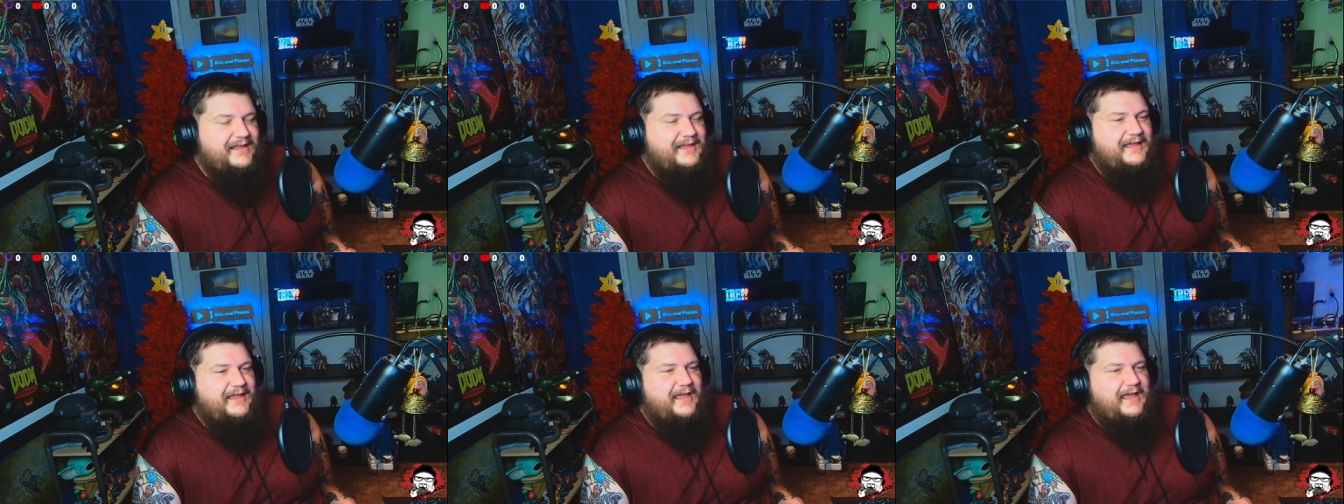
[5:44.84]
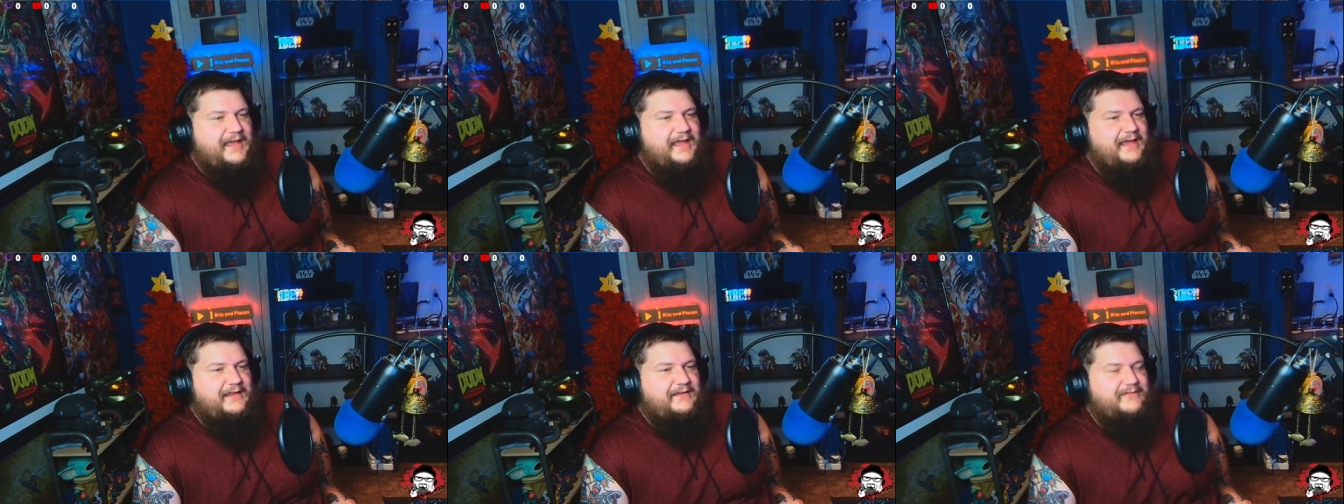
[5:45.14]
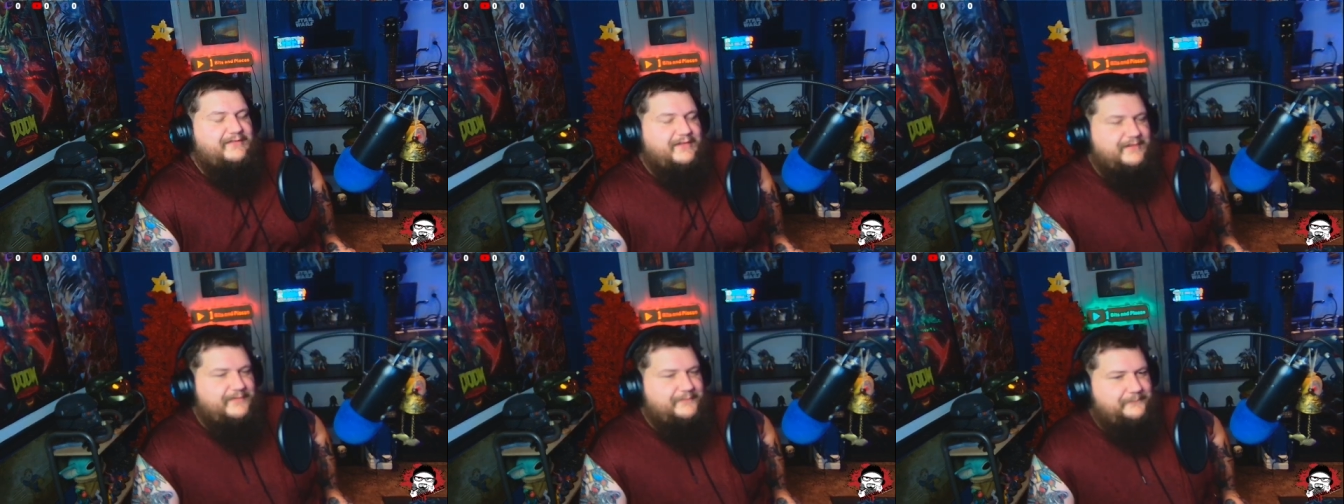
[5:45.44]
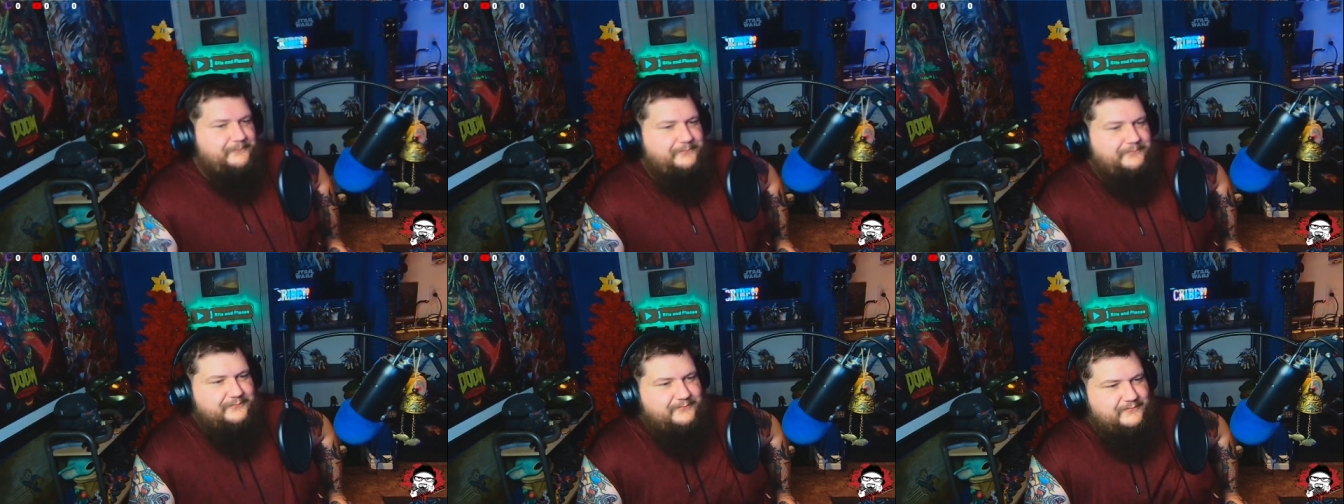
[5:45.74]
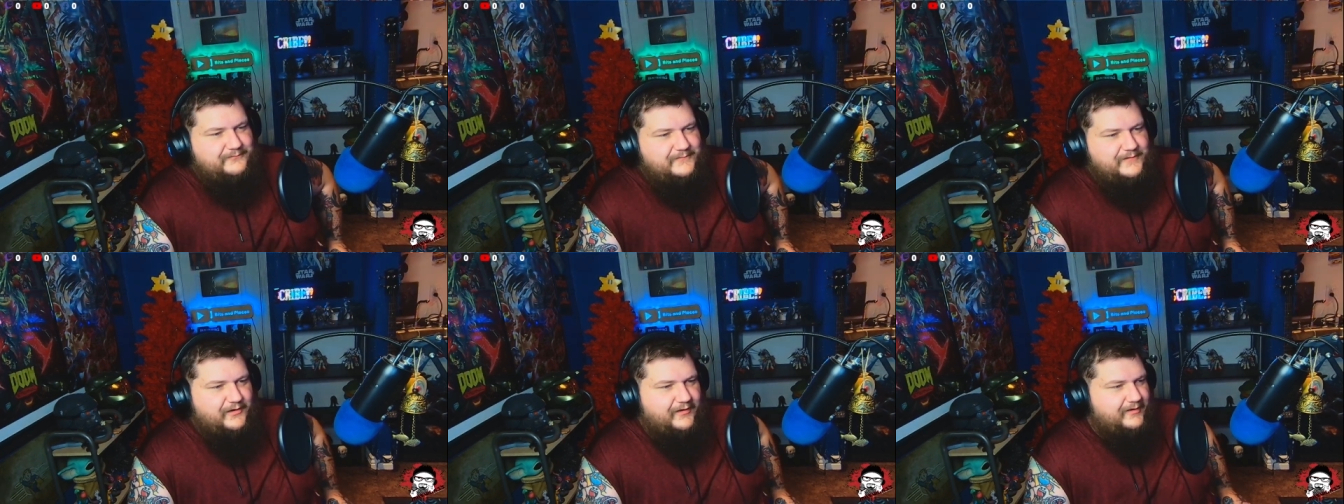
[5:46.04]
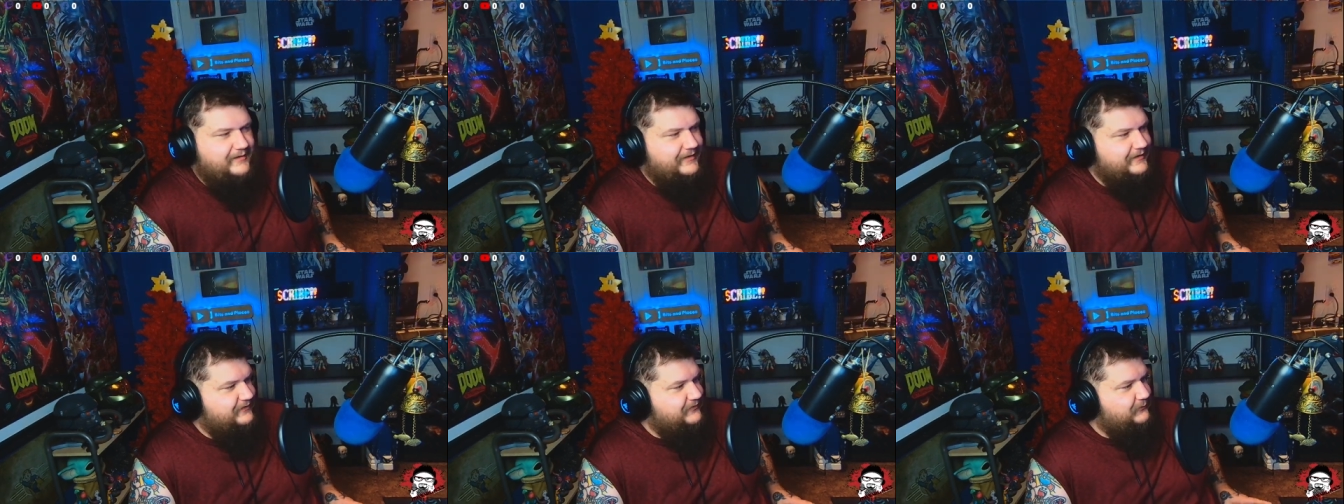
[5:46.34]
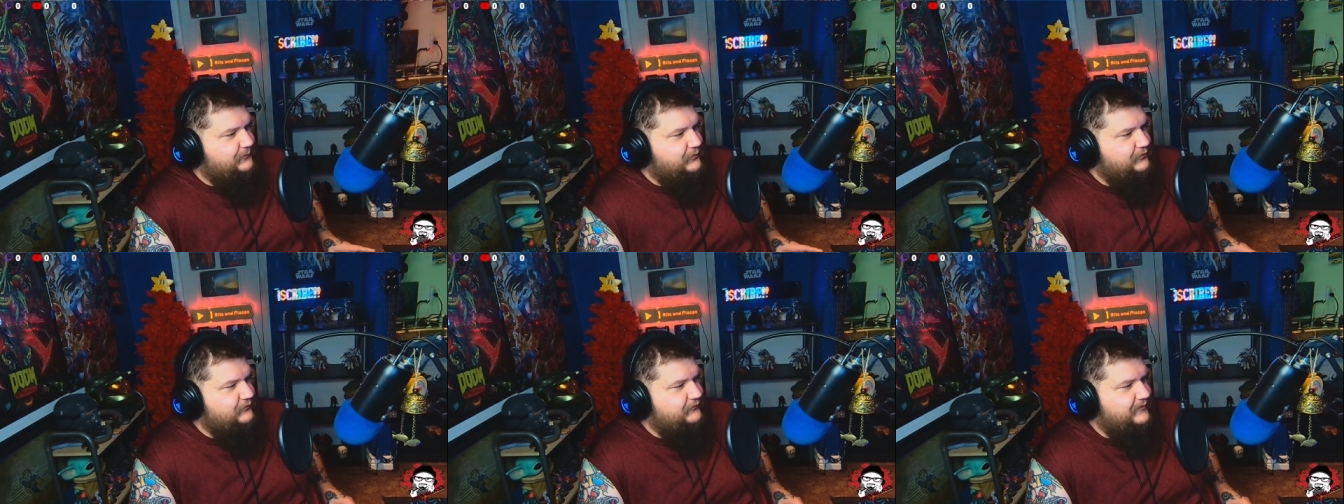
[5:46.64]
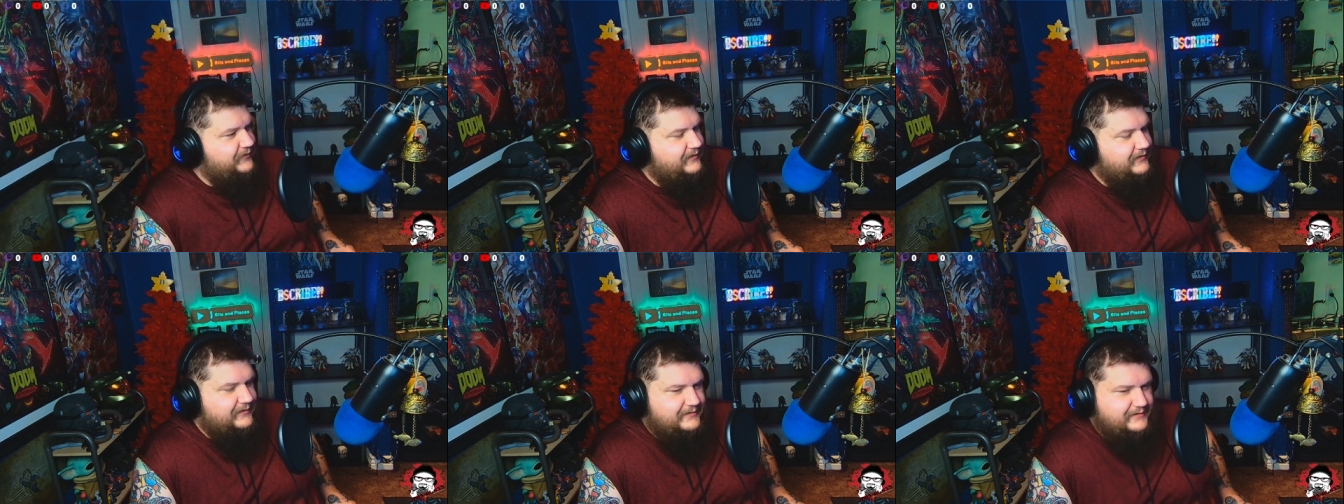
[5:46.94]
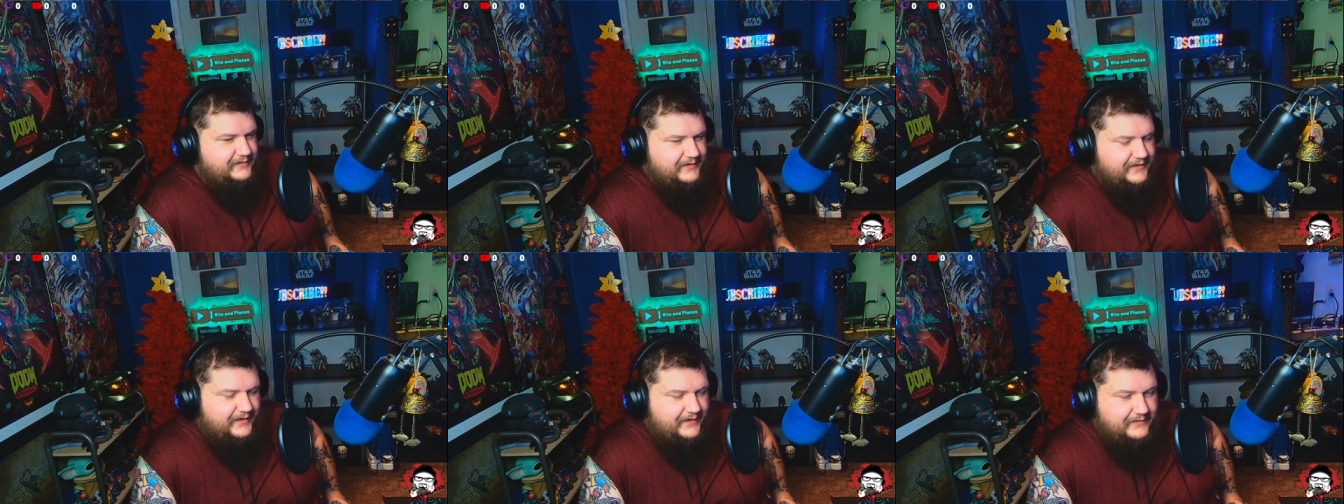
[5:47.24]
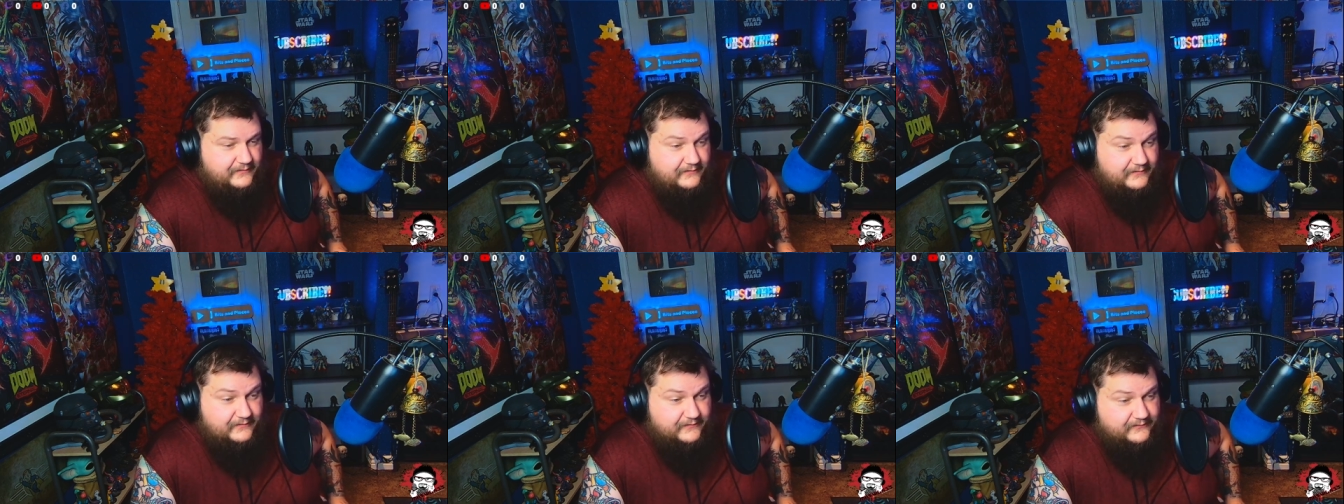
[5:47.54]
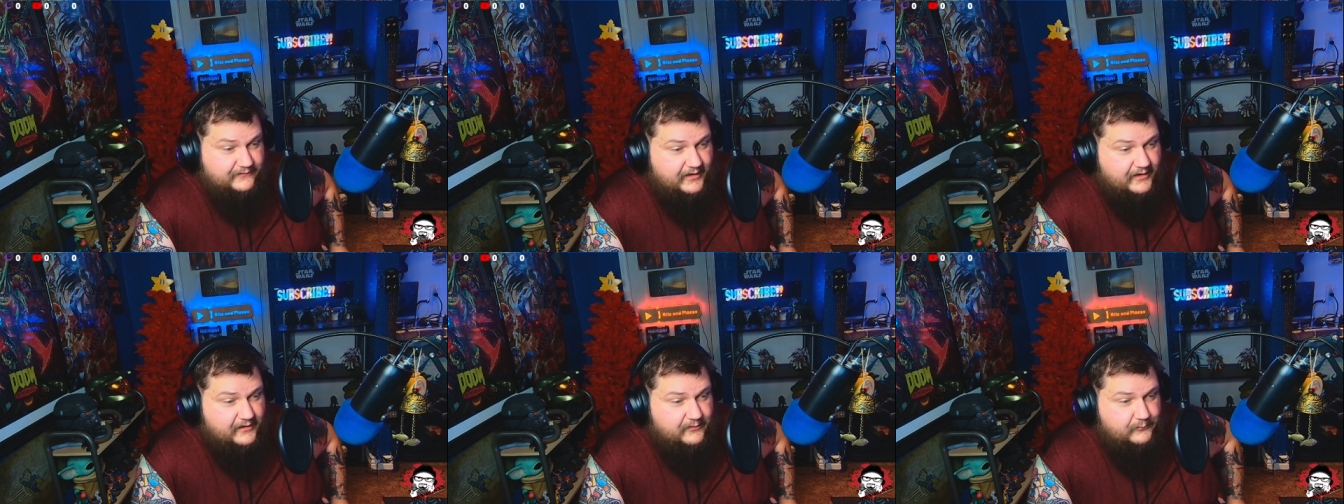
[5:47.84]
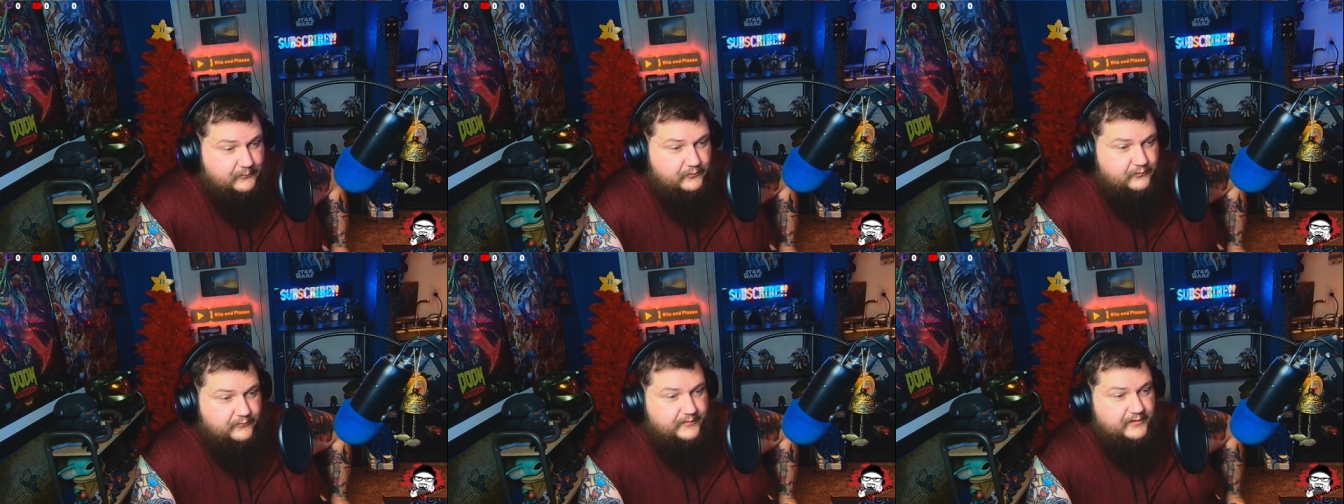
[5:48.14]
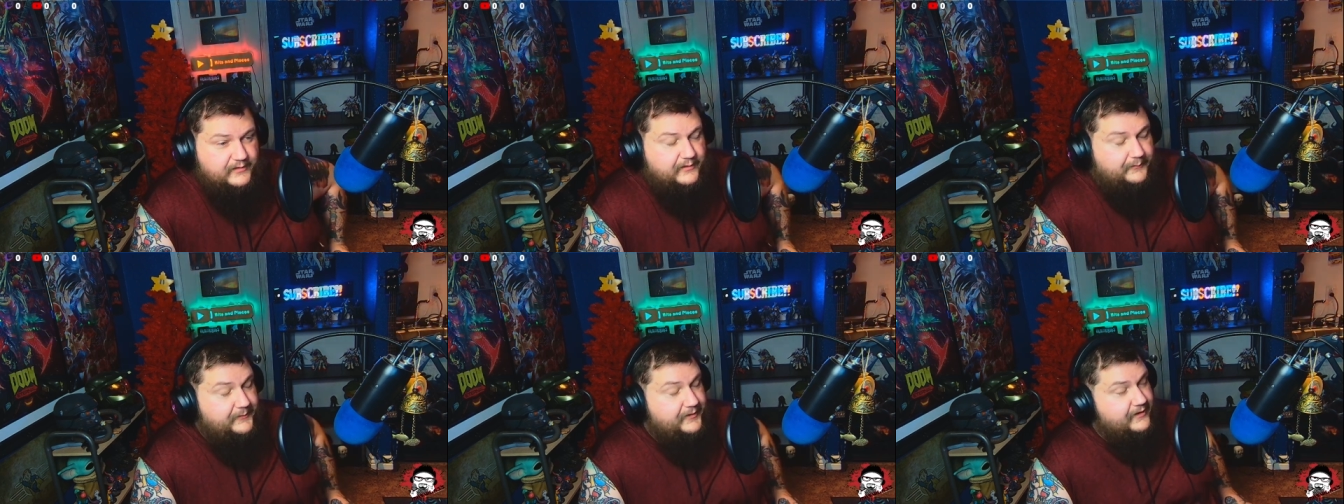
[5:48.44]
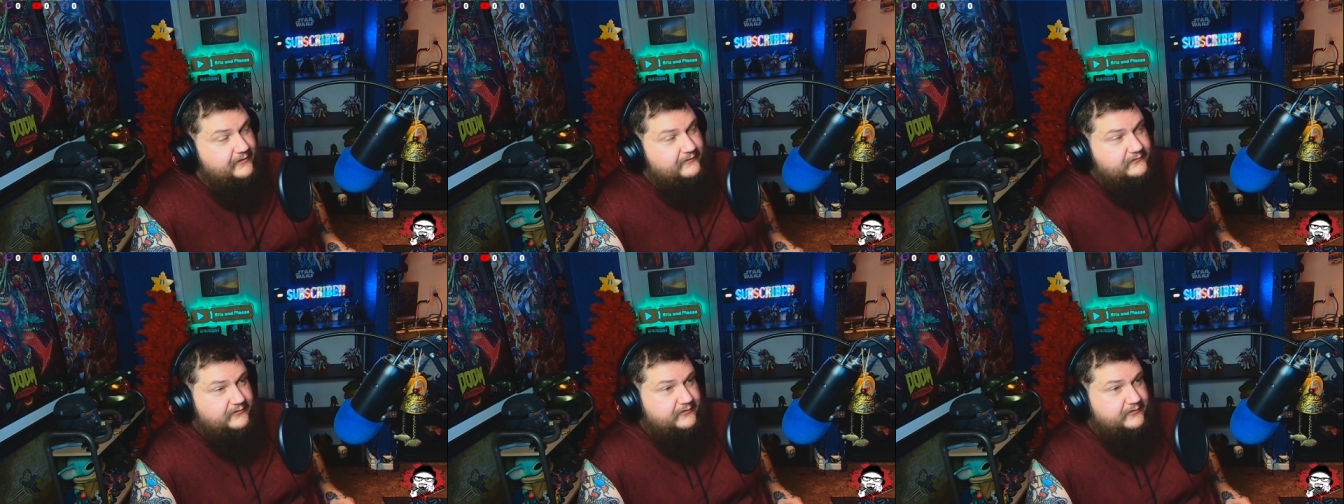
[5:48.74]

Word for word: and um, you know I like the movie. I, I, hated the second movie, and I'm actually